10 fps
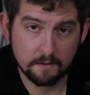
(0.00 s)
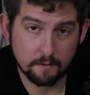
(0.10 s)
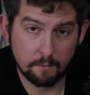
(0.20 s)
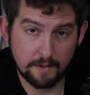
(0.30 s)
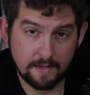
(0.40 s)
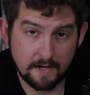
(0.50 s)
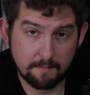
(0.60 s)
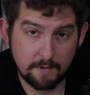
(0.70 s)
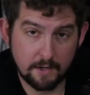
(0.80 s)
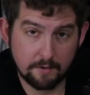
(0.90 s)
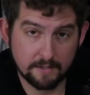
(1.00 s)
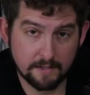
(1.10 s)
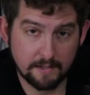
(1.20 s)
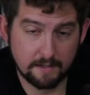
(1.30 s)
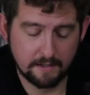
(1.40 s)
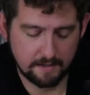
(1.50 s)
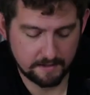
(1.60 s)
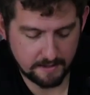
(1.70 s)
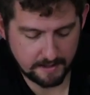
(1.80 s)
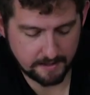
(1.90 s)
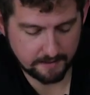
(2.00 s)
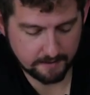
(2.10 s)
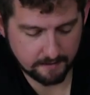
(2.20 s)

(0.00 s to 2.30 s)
So one thing I'm noticing is that